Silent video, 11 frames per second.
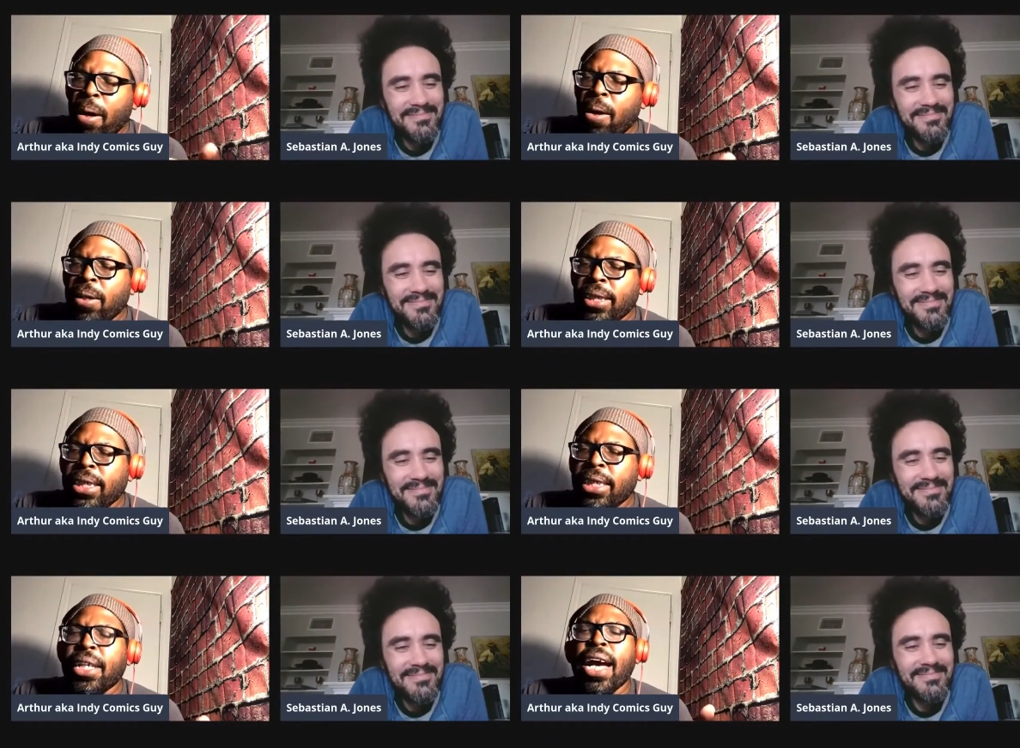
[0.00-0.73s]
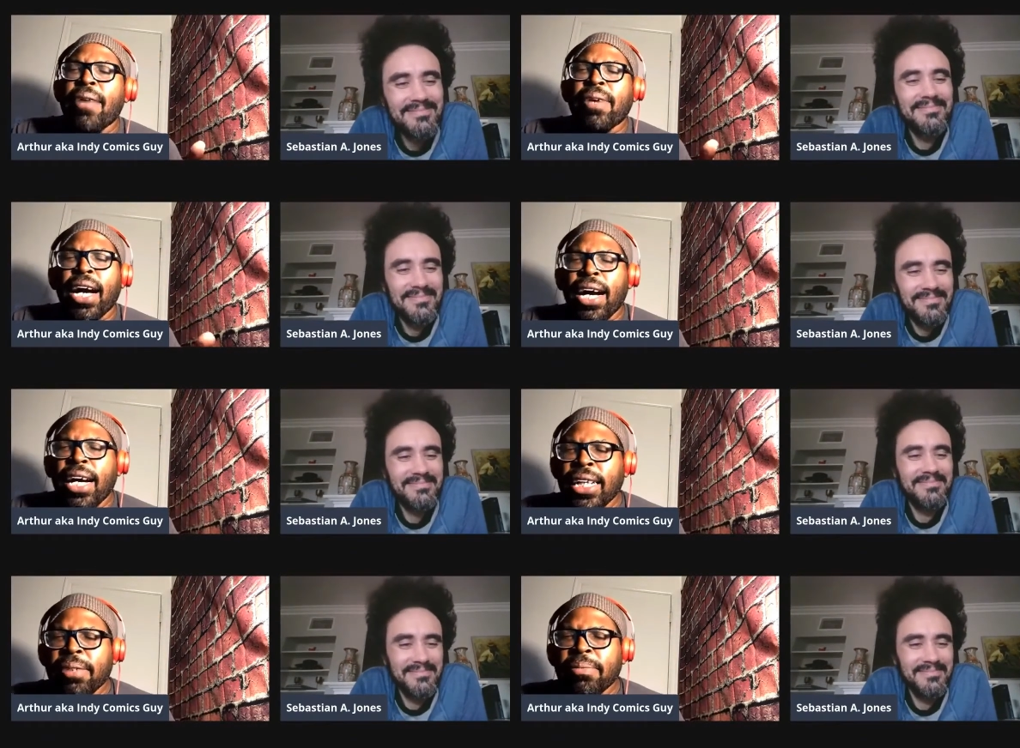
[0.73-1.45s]
Speaker 1: perks, and you have
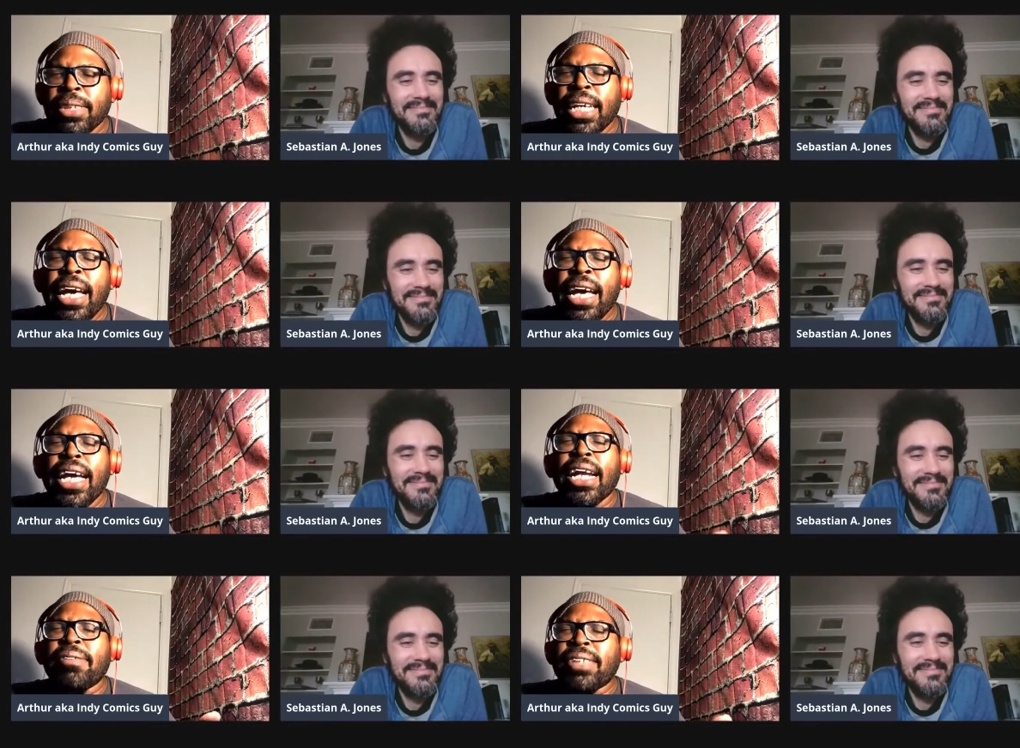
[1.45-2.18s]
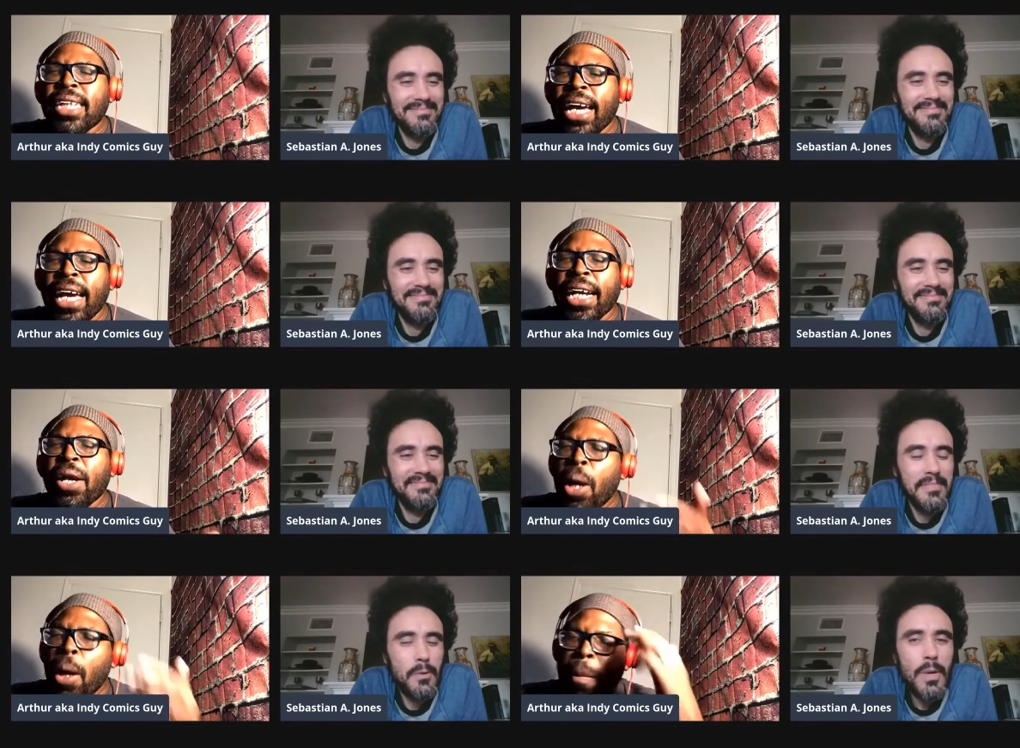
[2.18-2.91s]
condoms. And I was like,
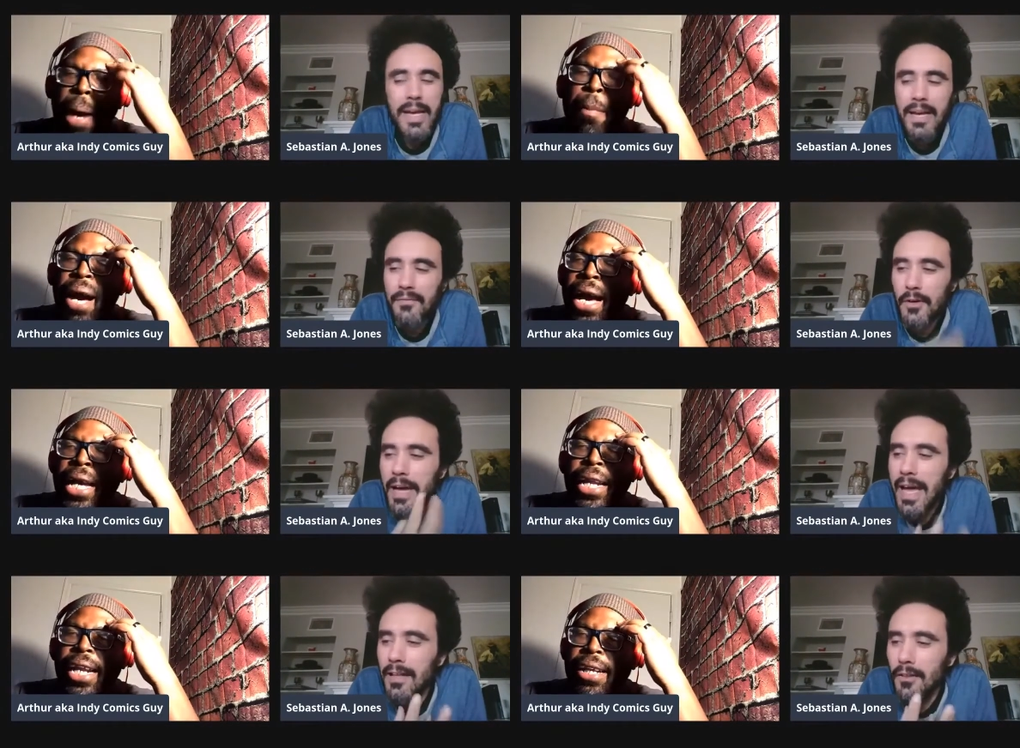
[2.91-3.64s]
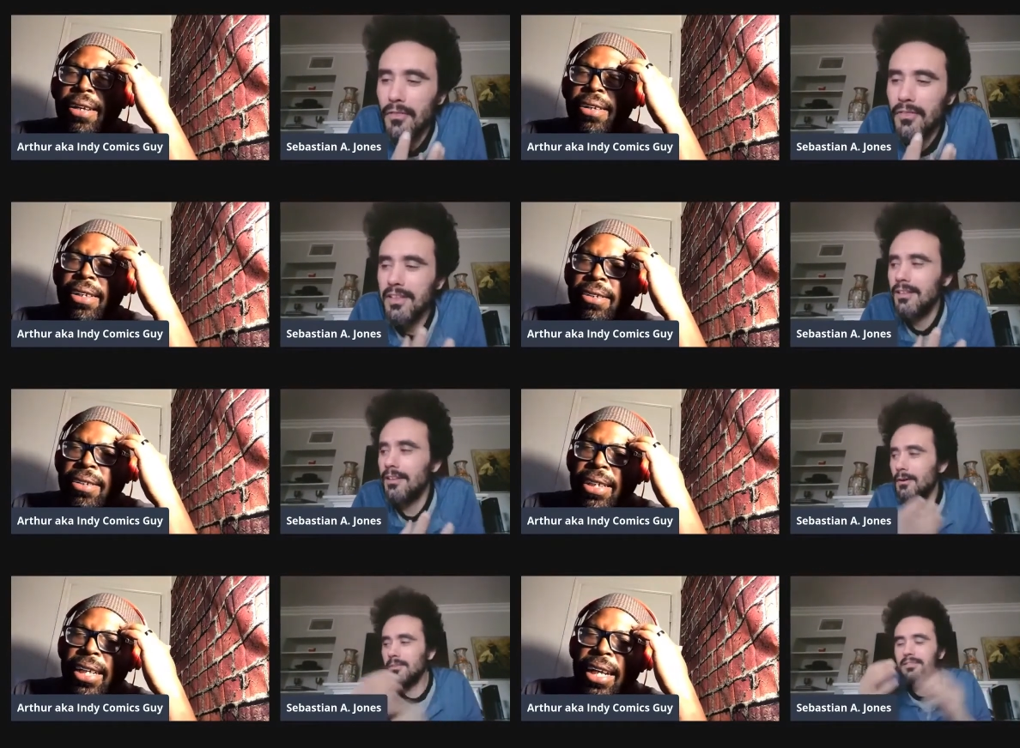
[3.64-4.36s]
we're here for your health, you
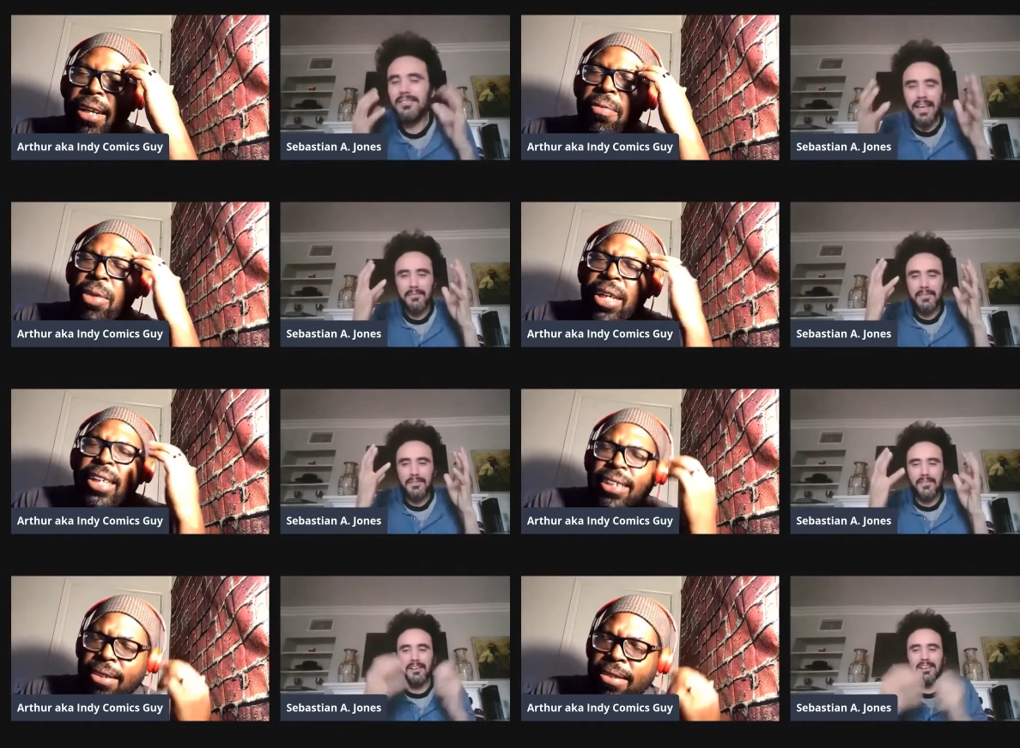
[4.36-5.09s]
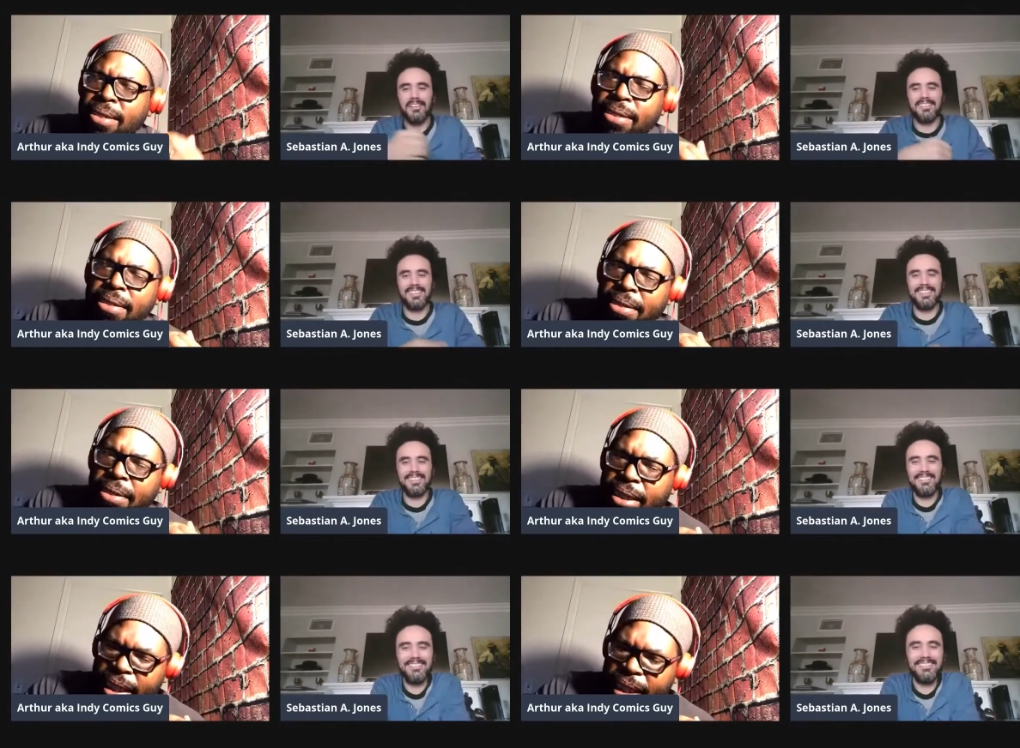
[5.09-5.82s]
know, safety first.
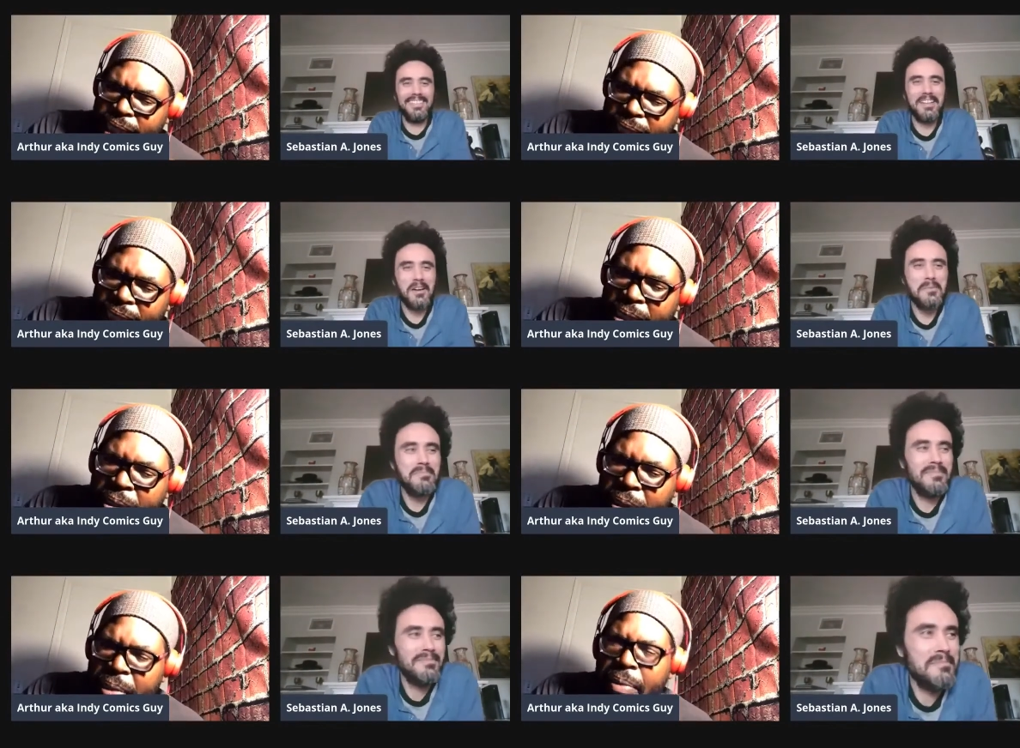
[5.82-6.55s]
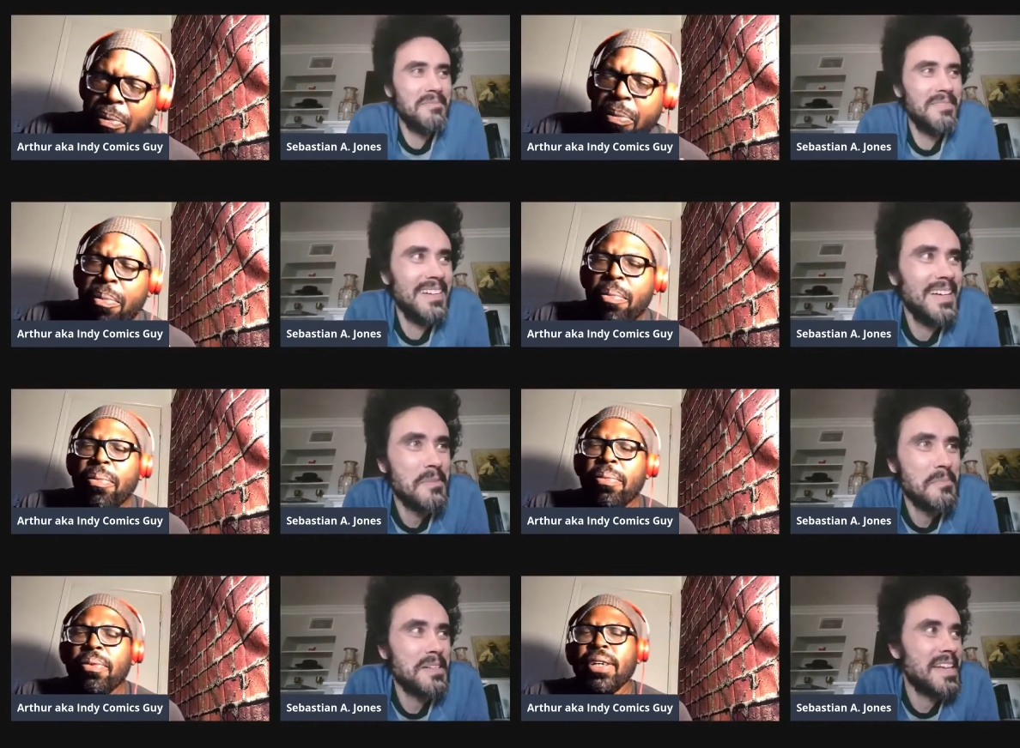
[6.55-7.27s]
Speaker 2: You know, we're here
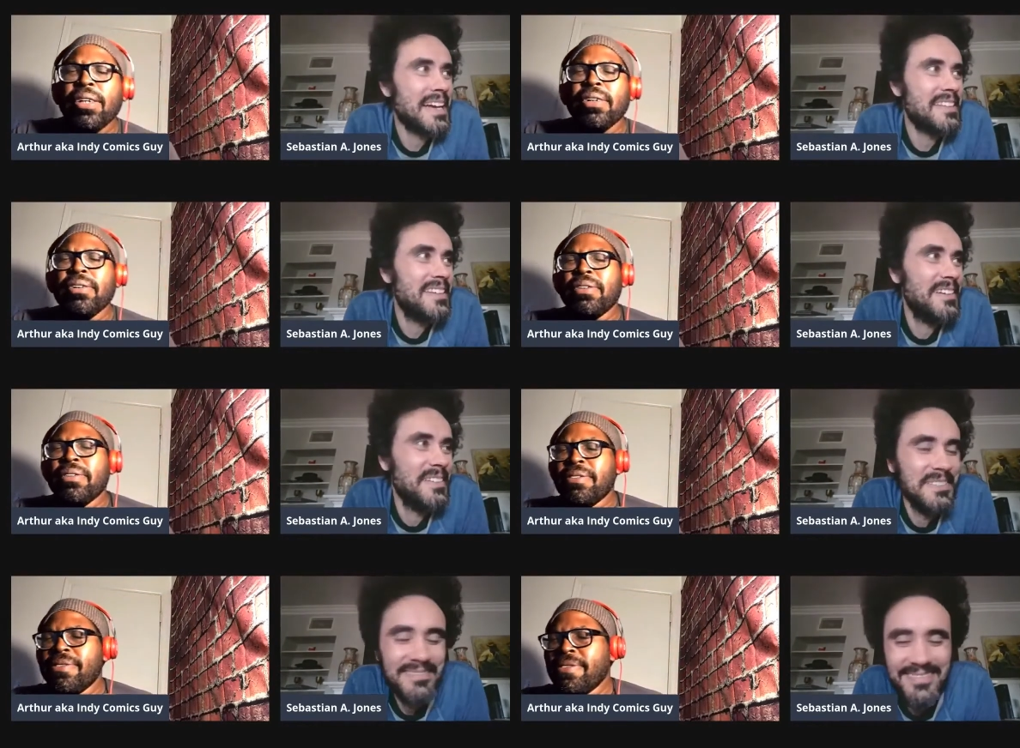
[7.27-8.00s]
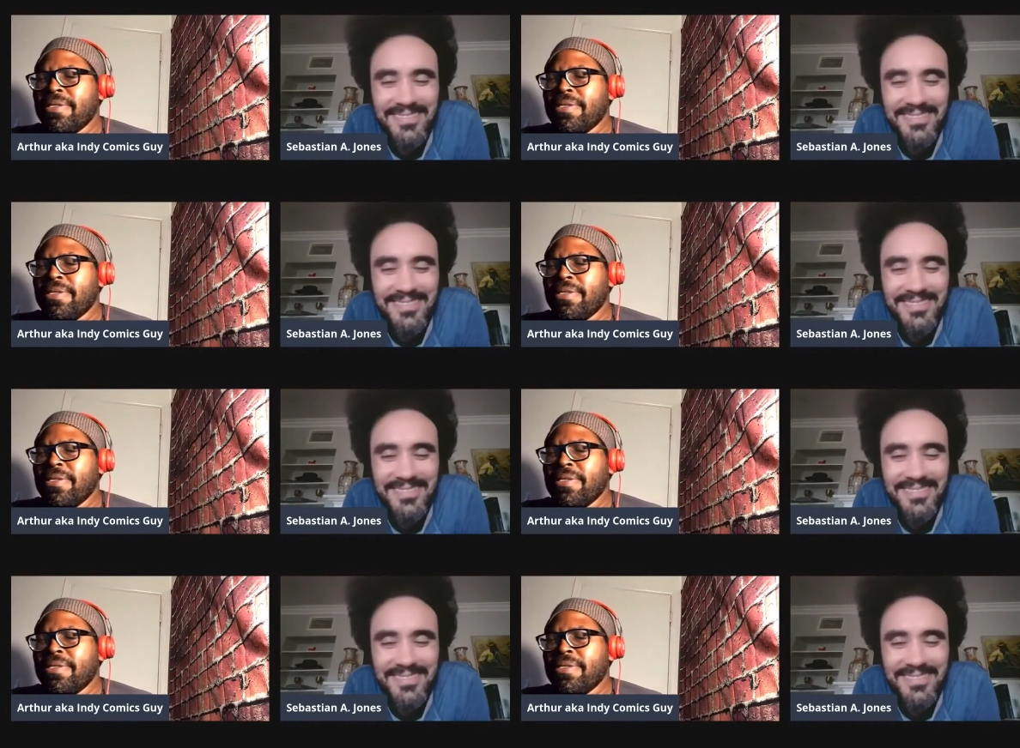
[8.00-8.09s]
to protect you.